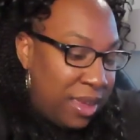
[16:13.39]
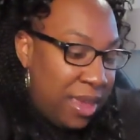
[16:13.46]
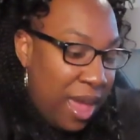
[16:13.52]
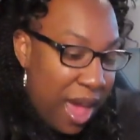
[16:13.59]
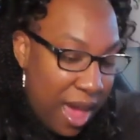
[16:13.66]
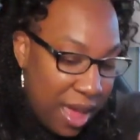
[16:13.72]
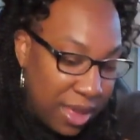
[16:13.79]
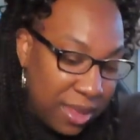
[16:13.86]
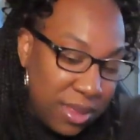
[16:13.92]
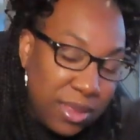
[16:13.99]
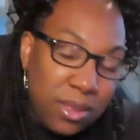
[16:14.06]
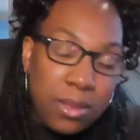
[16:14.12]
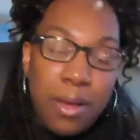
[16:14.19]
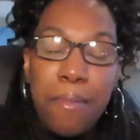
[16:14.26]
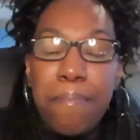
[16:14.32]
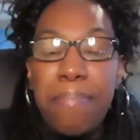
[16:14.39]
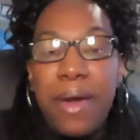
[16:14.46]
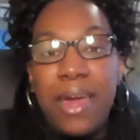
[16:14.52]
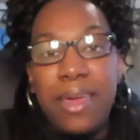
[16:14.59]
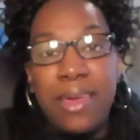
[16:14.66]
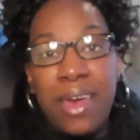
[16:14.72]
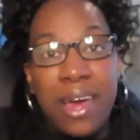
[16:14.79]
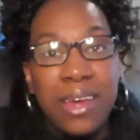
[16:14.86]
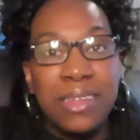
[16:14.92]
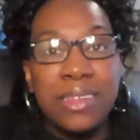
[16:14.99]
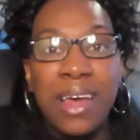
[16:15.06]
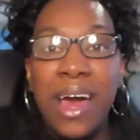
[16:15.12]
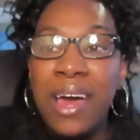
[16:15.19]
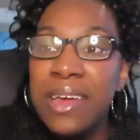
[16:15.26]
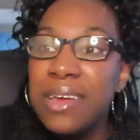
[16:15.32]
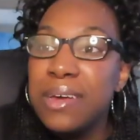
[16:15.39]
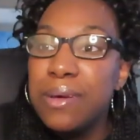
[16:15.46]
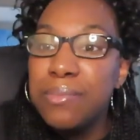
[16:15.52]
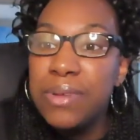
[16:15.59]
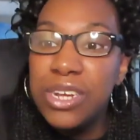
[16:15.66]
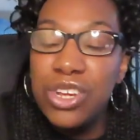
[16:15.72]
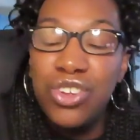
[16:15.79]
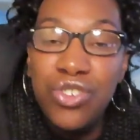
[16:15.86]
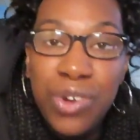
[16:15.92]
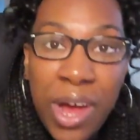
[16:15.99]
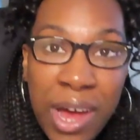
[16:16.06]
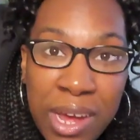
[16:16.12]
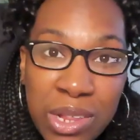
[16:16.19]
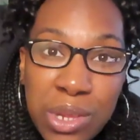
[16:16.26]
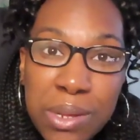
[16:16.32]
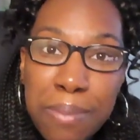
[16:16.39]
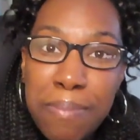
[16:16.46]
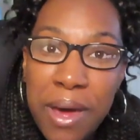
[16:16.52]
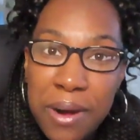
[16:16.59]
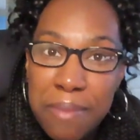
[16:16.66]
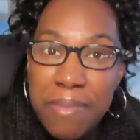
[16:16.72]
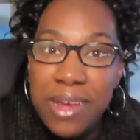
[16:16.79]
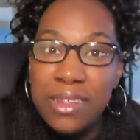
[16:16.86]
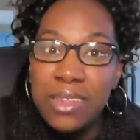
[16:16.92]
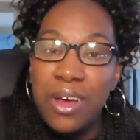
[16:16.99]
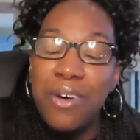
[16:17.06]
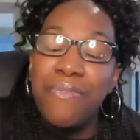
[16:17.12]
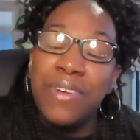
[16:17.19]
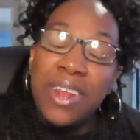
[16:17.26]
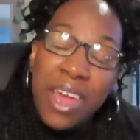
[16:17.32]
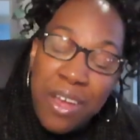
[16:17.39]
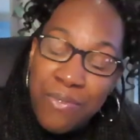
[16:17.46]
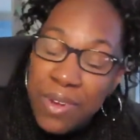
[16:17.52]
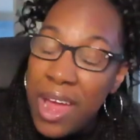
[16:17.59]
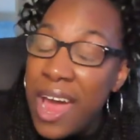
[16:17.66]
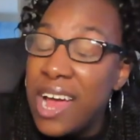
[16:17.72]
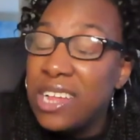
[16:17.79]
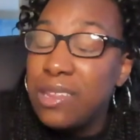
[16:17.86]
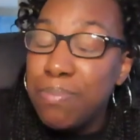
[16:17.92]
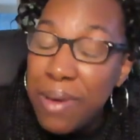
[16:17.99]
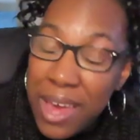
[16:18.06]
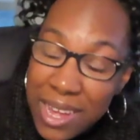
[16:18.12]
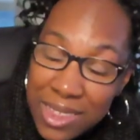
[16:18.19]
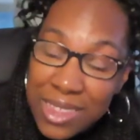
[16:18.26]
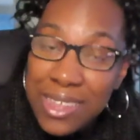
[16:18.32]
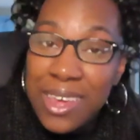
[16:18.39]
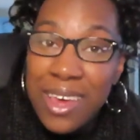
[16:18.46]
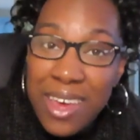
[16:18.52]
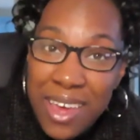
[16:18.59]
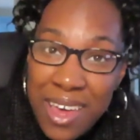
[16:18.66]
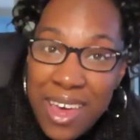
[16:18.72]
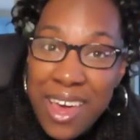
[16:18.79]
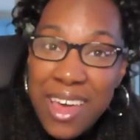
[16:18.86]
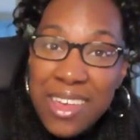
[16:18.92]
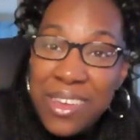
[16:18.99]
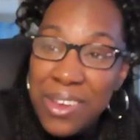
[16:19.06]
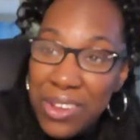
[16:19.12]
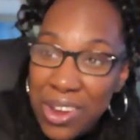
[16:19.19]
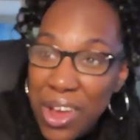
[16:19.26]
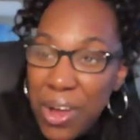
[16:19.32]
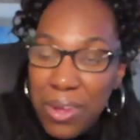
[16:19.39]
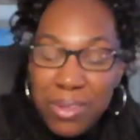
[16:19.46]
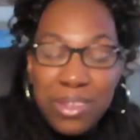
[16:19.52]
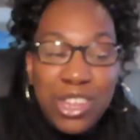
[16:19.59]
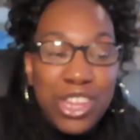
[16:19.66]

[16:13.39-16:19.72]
Yes, but yes, I am just trying to better myself in every aspect, you know.